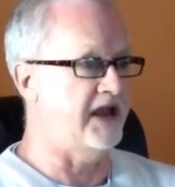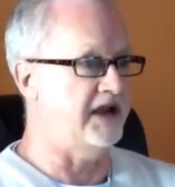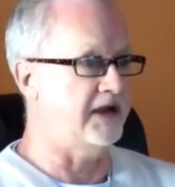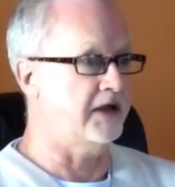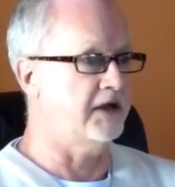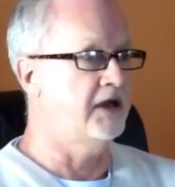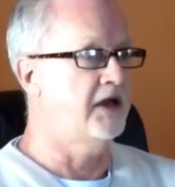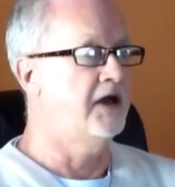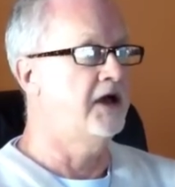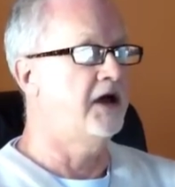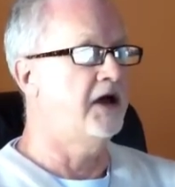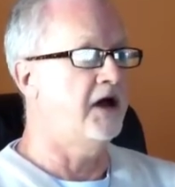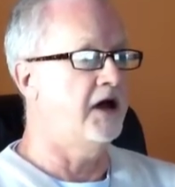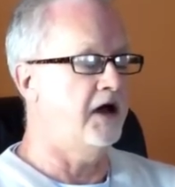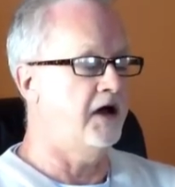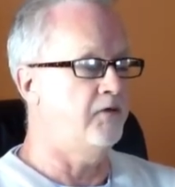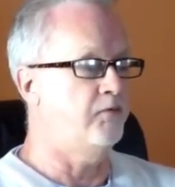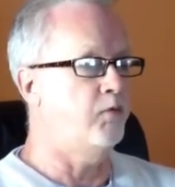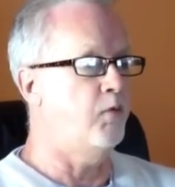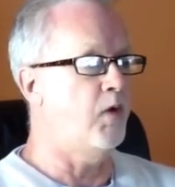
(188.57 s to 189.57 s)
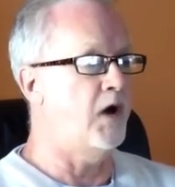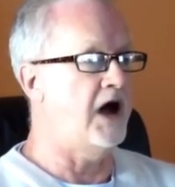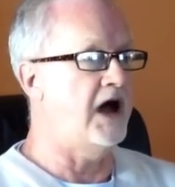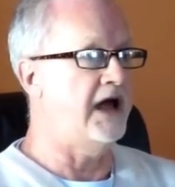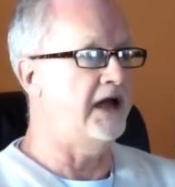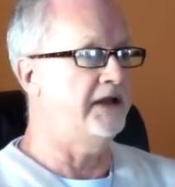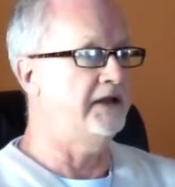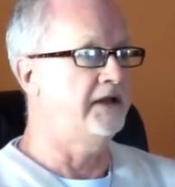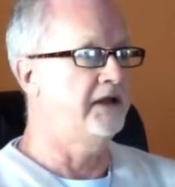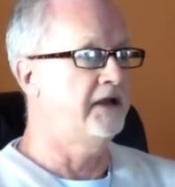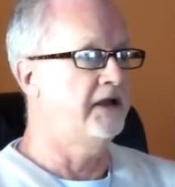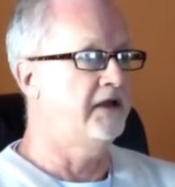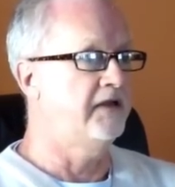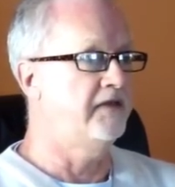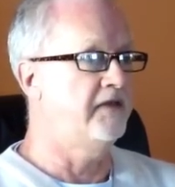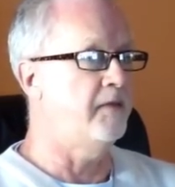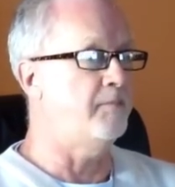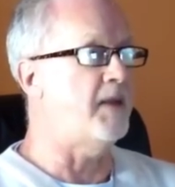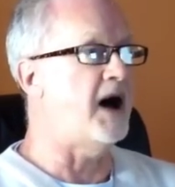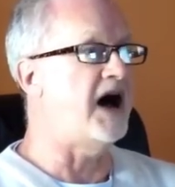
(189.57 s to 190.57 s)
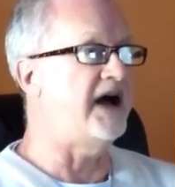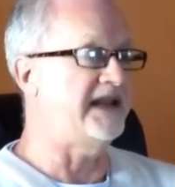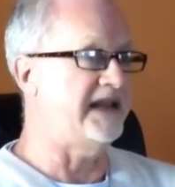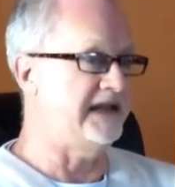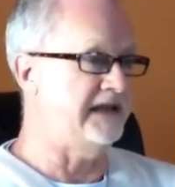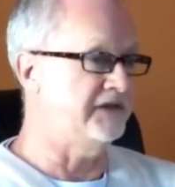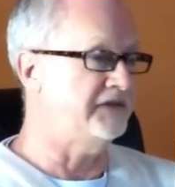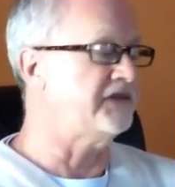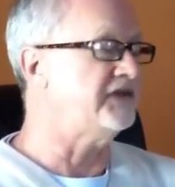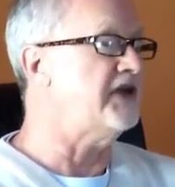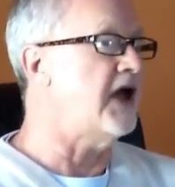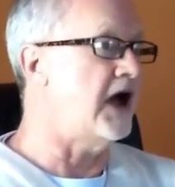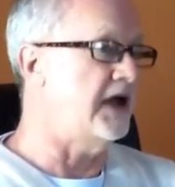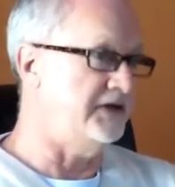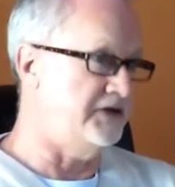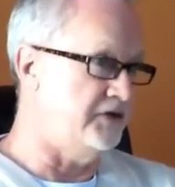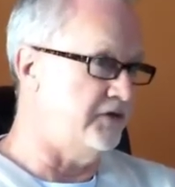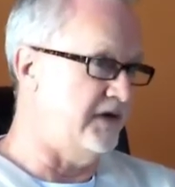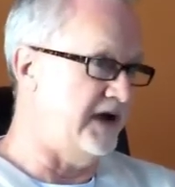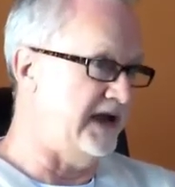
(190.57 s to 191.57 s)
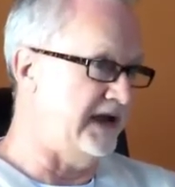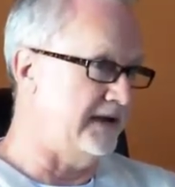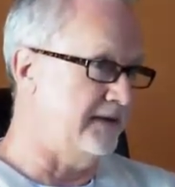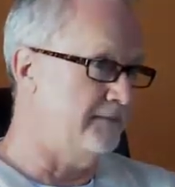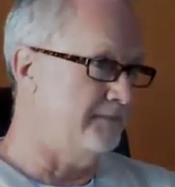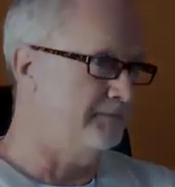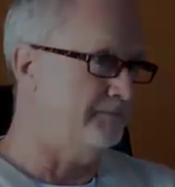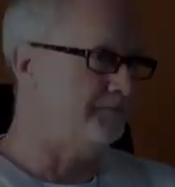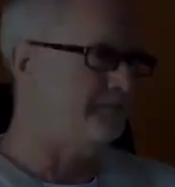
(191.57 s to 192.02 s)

mimic of what the body is not doing.